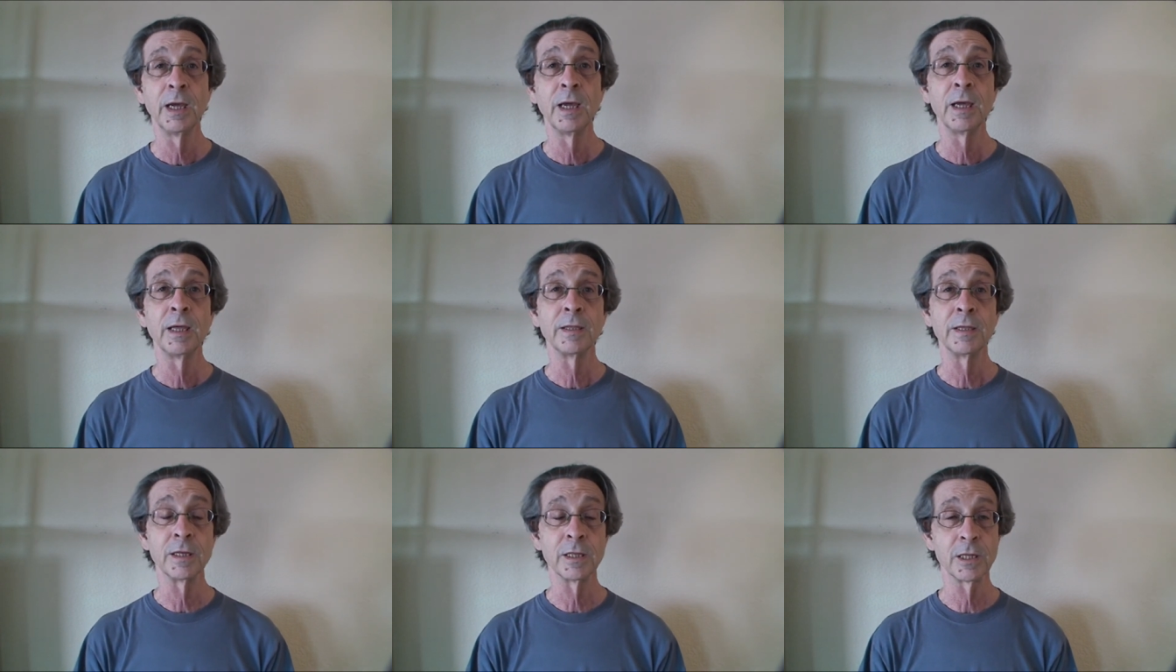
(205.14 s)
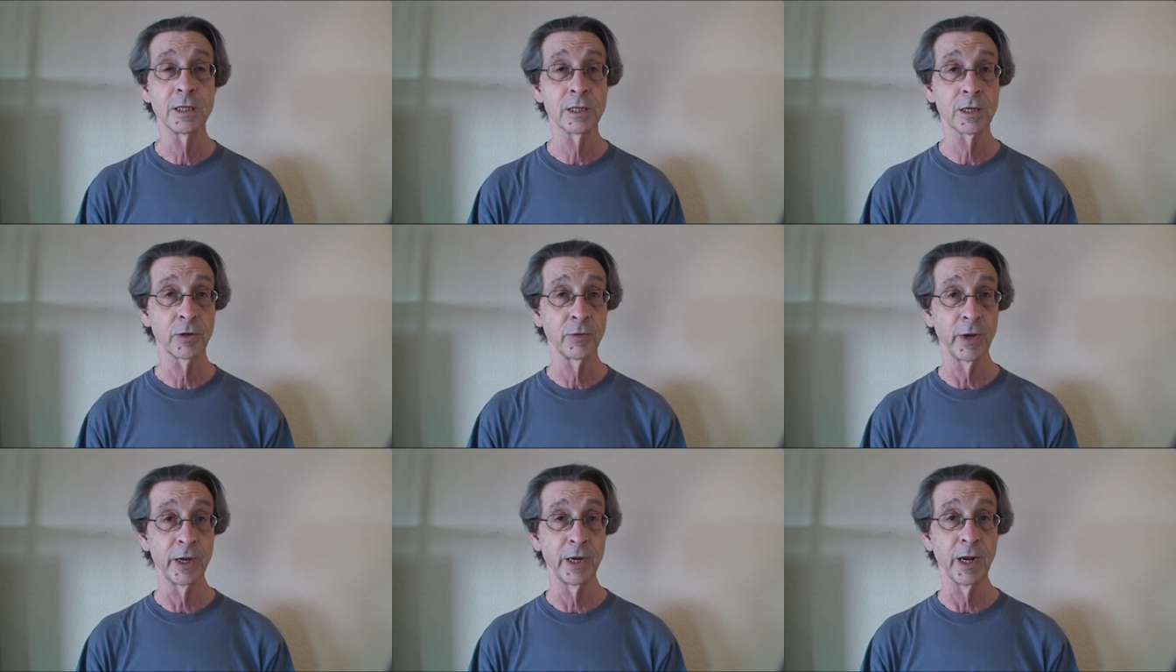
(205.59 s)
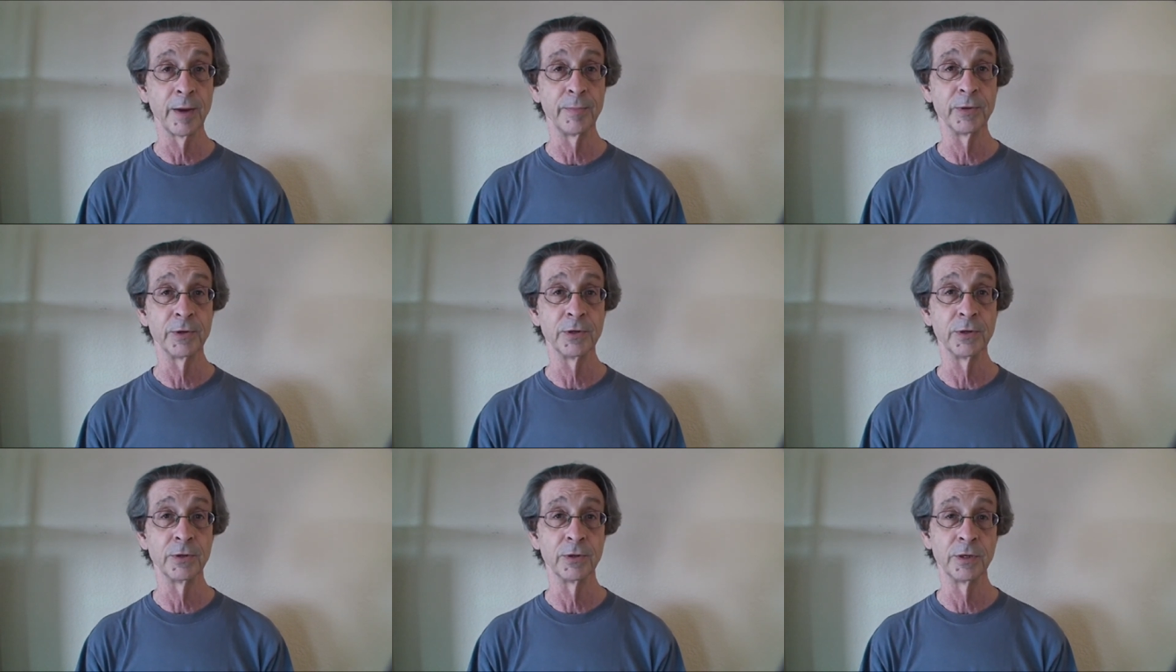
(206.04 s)
this is a great
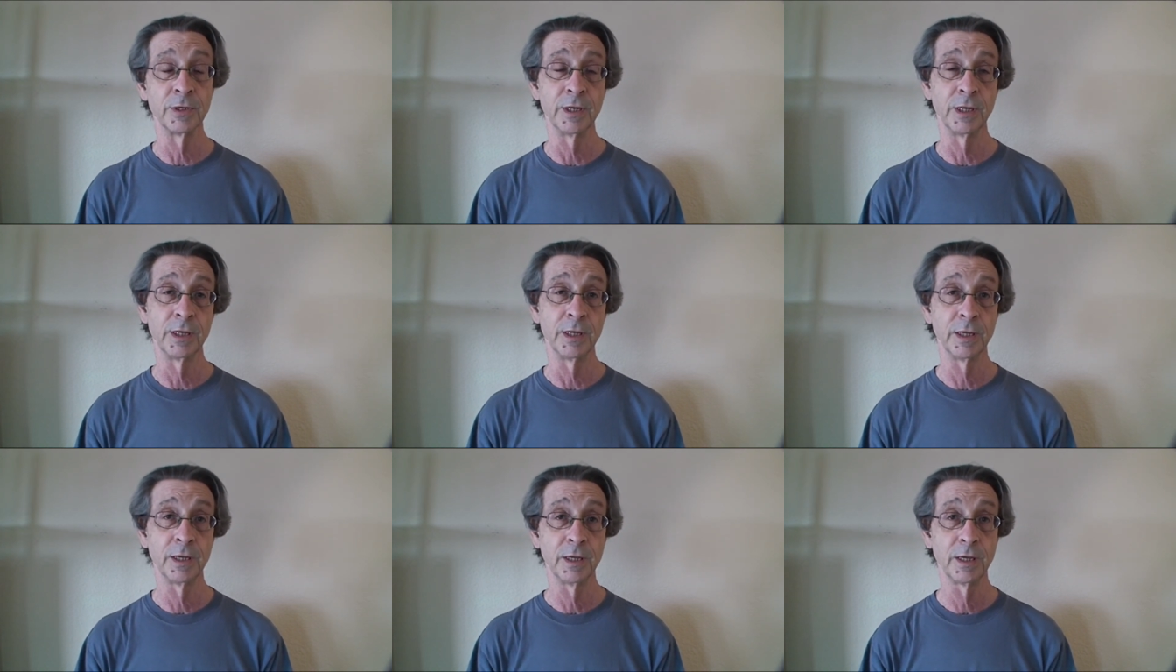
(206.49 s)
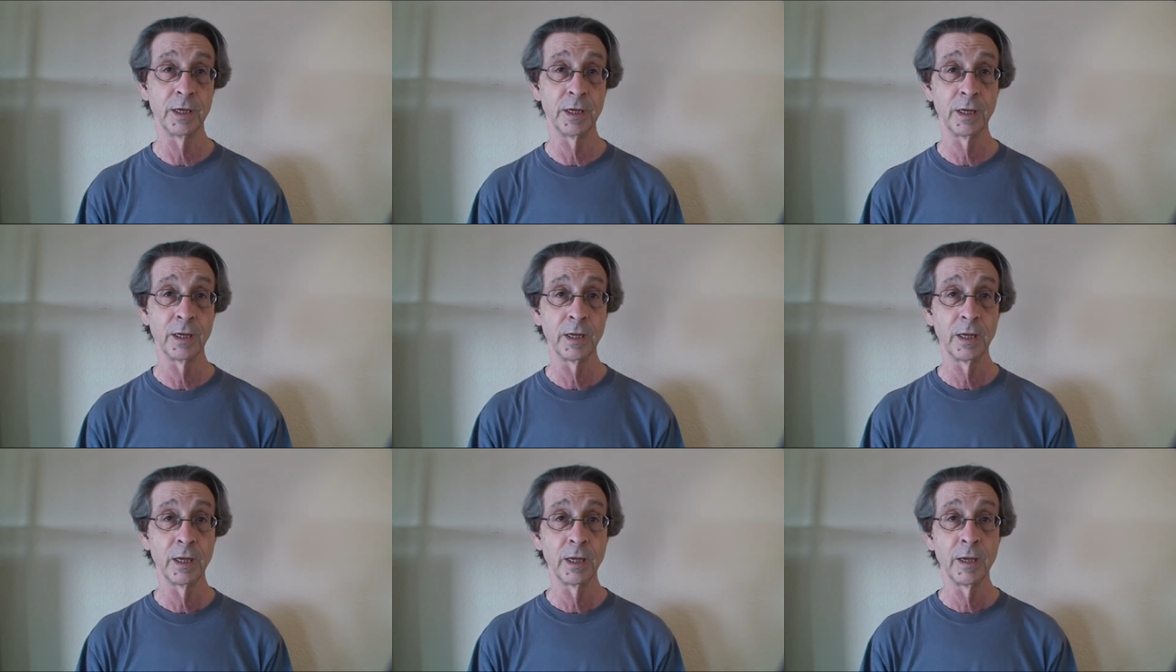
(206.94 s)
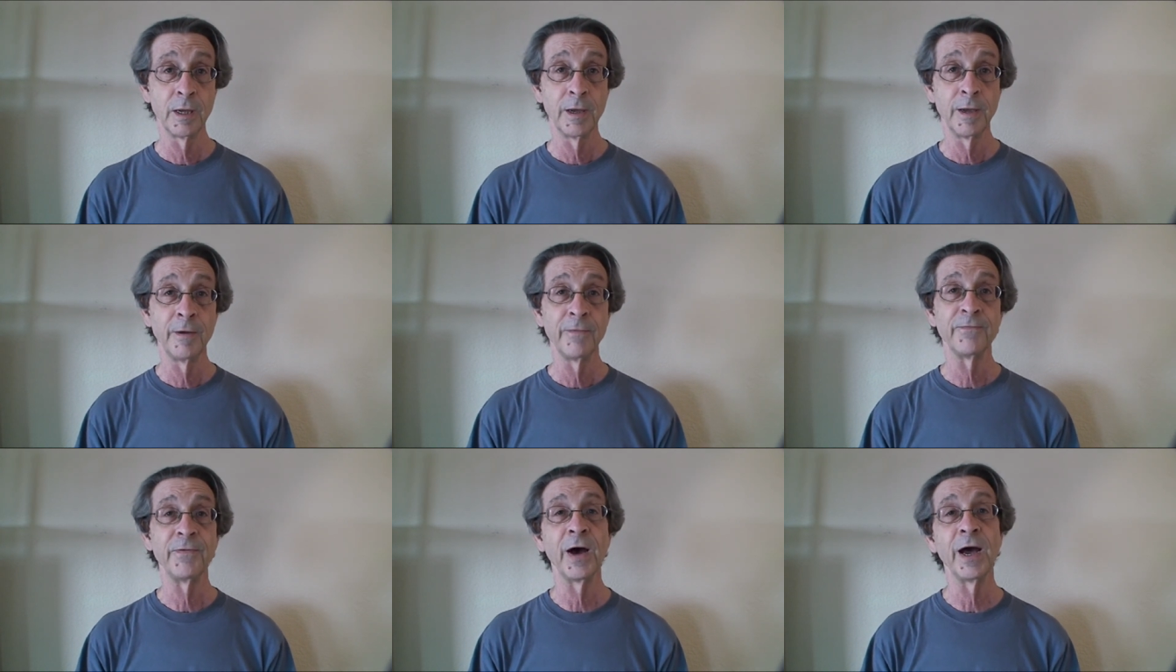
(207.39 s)
opportunity.
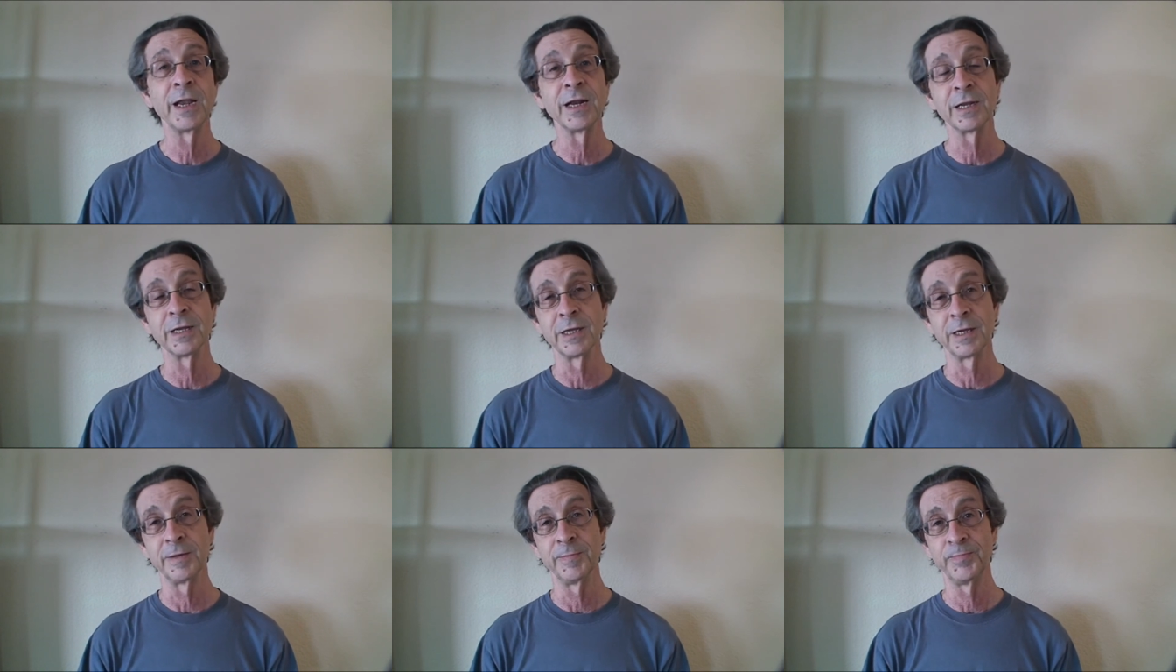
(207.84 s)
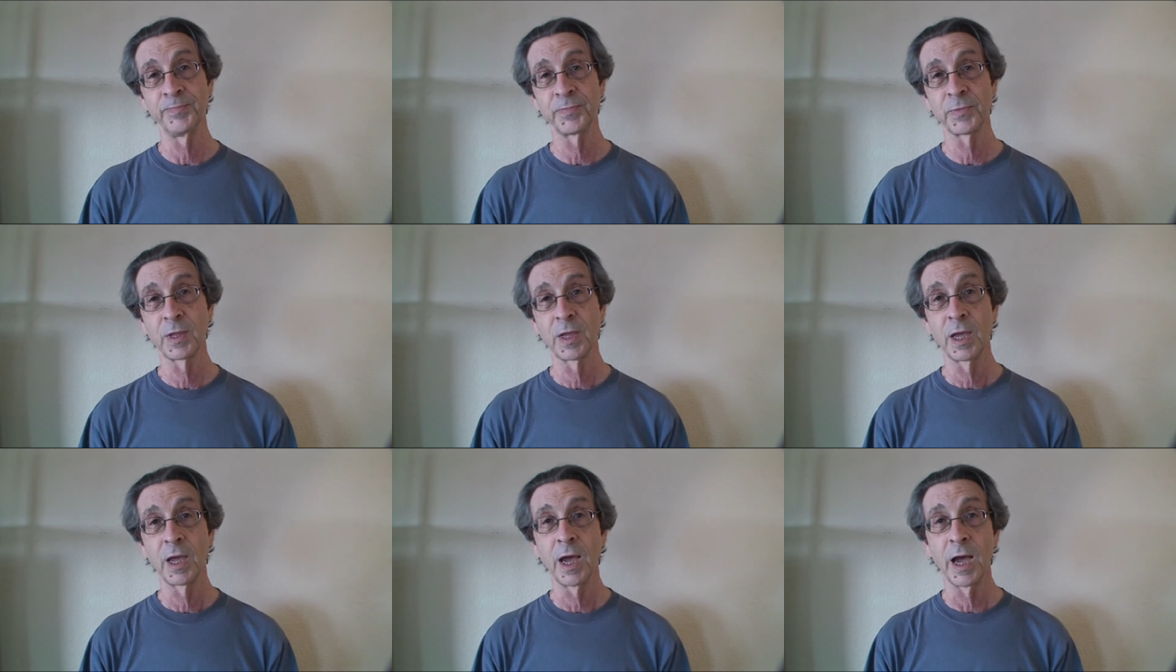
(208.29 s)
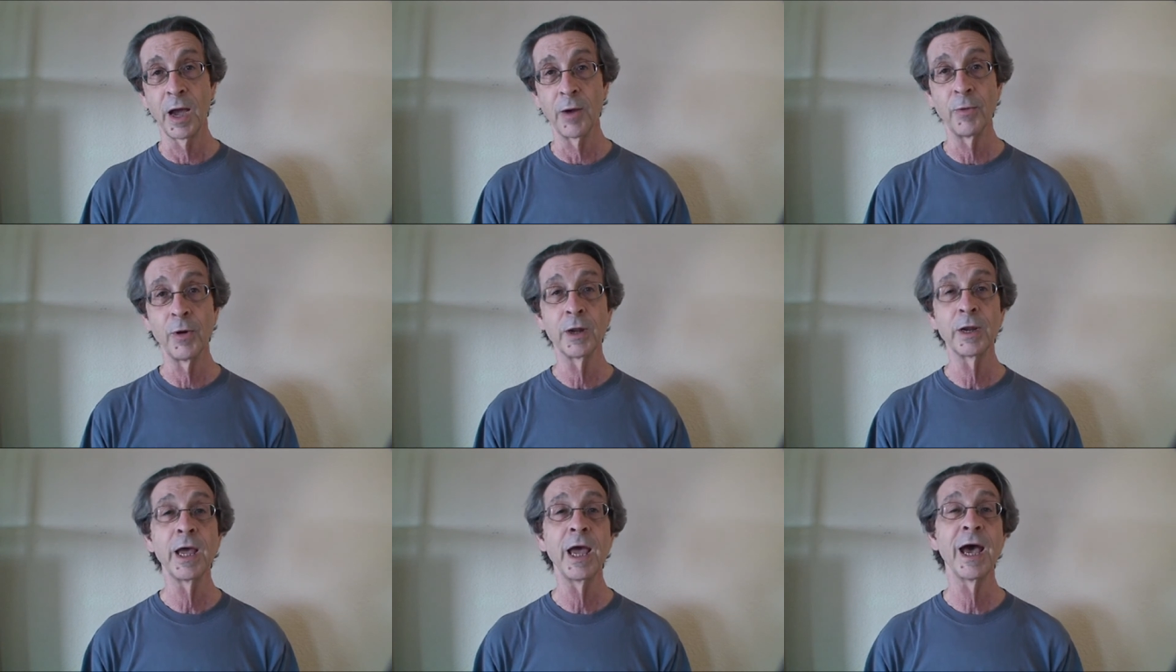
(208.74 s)
Finally, I want
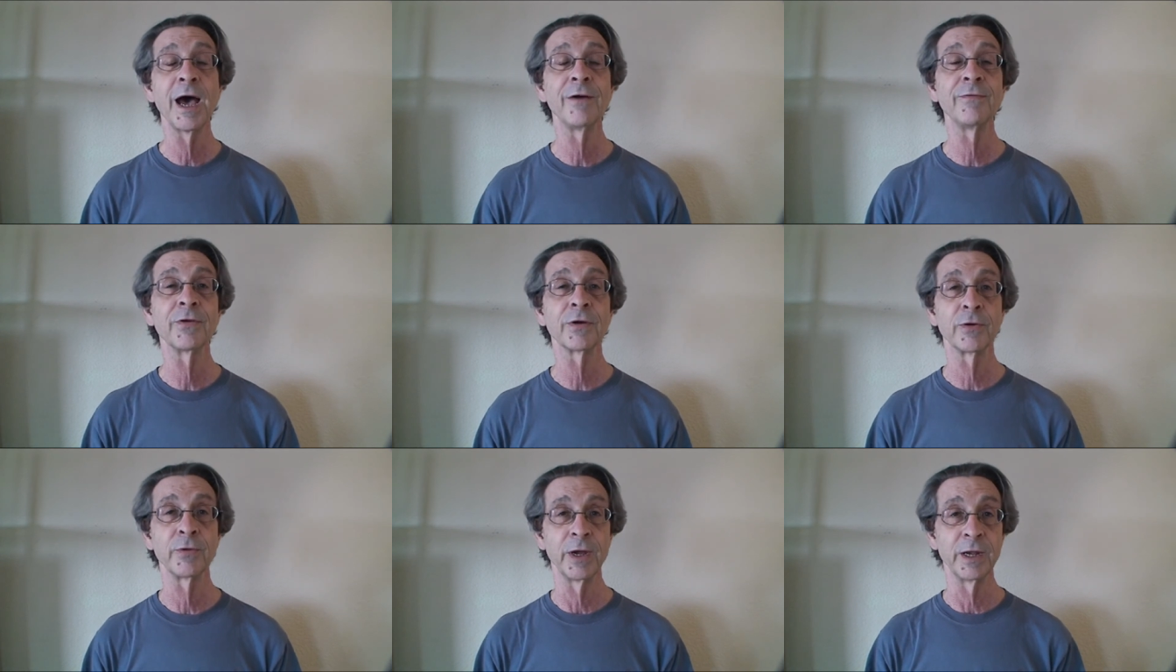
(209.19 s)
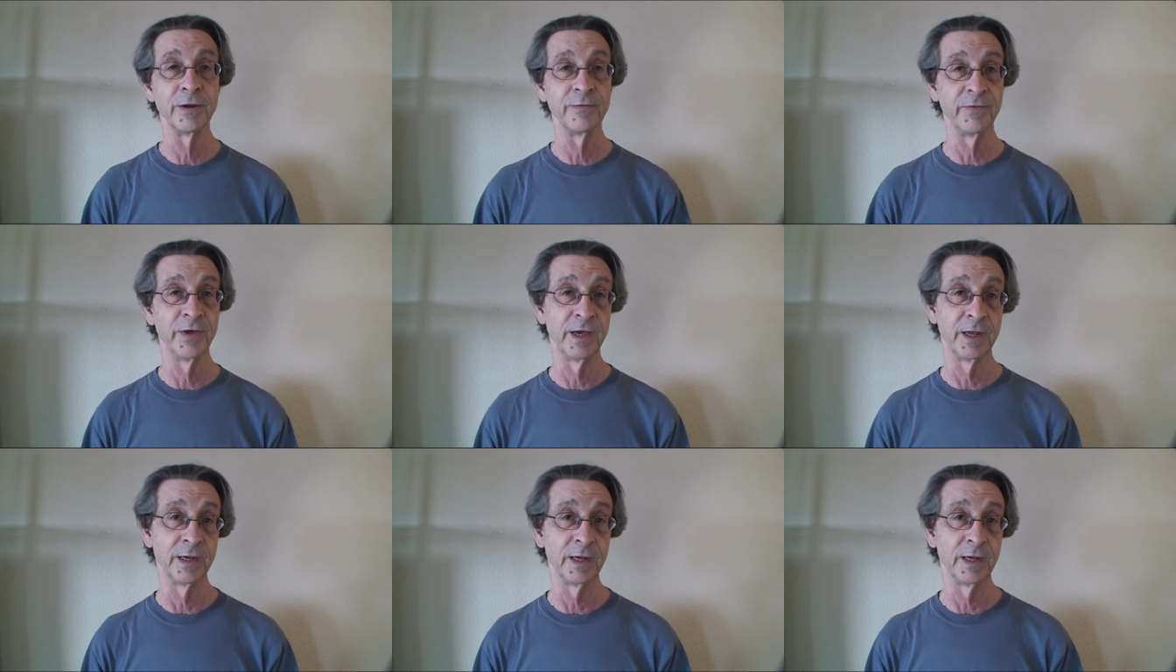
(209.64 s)
to have a great event.